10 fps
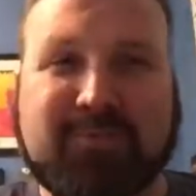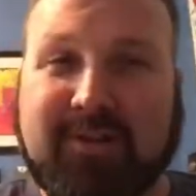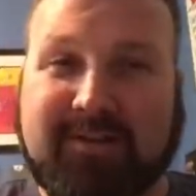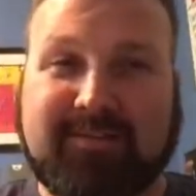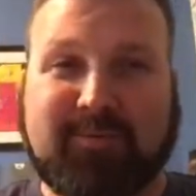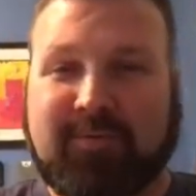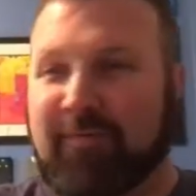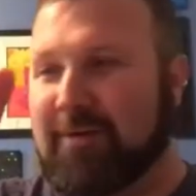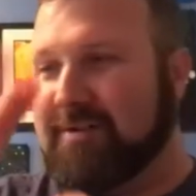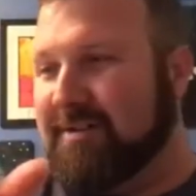This is my
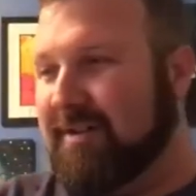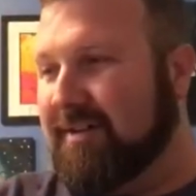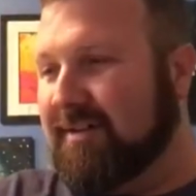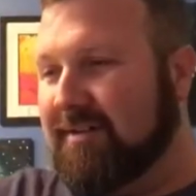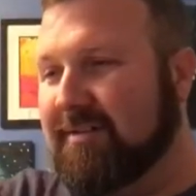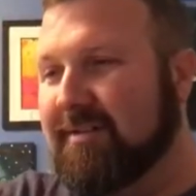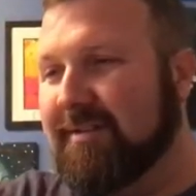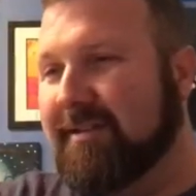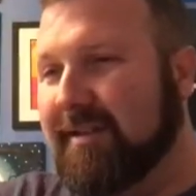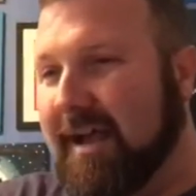first
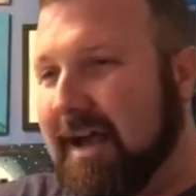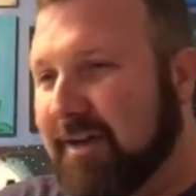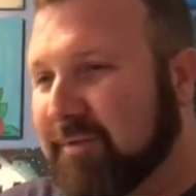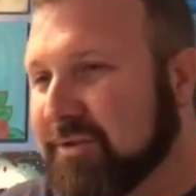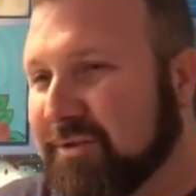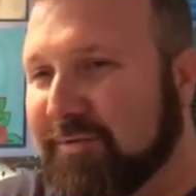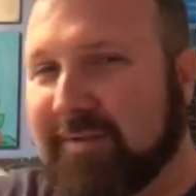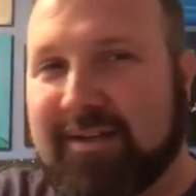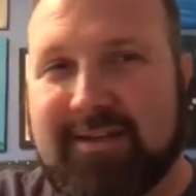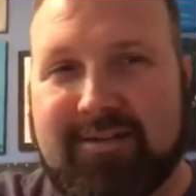live YouTube
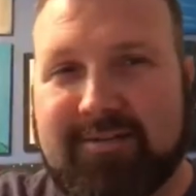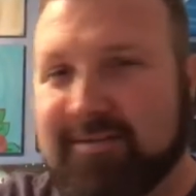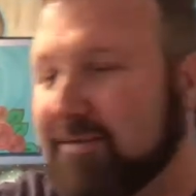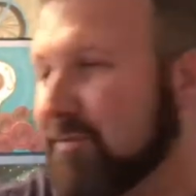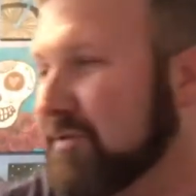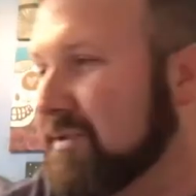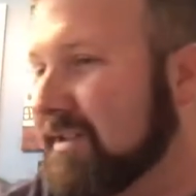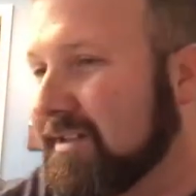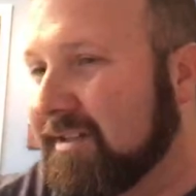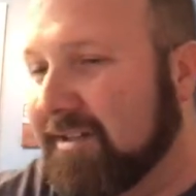video, so we'll
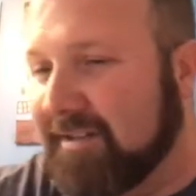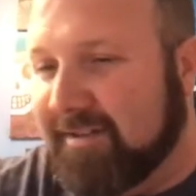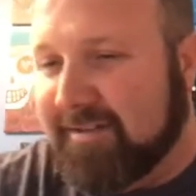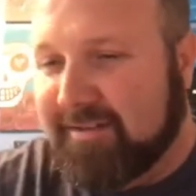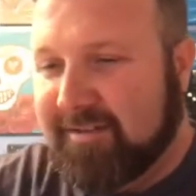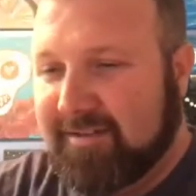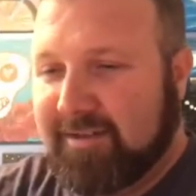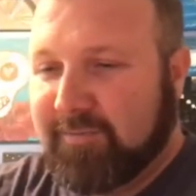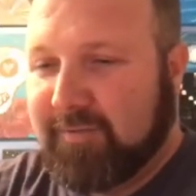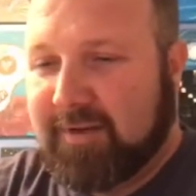see if
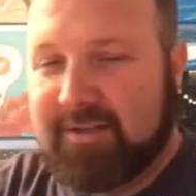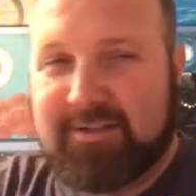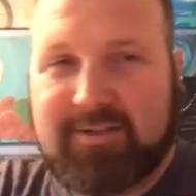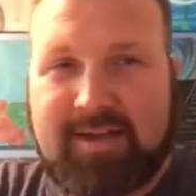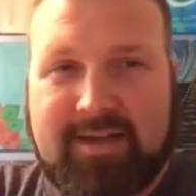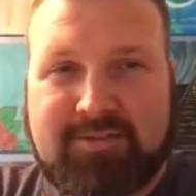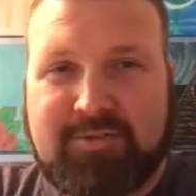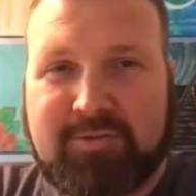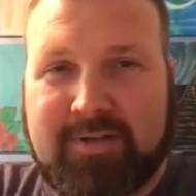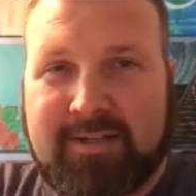you guys
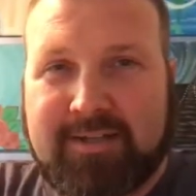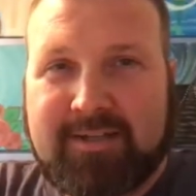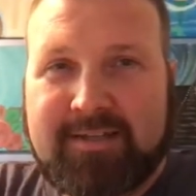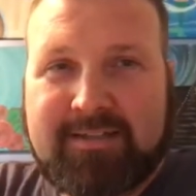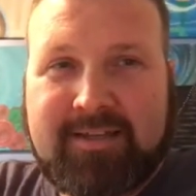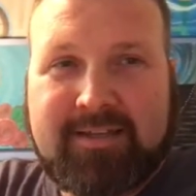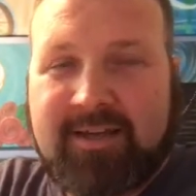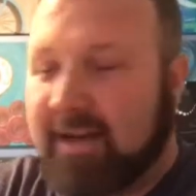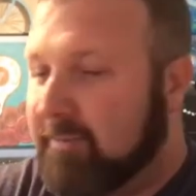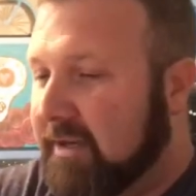join in and can
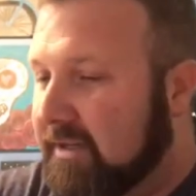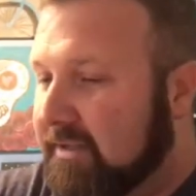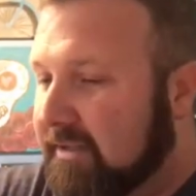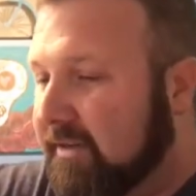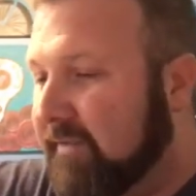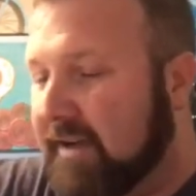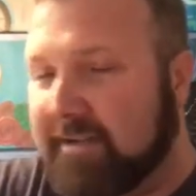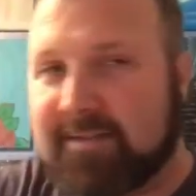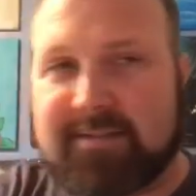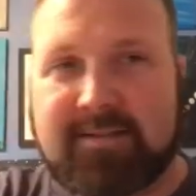comment, and if I can
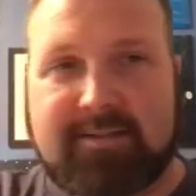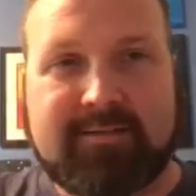see you,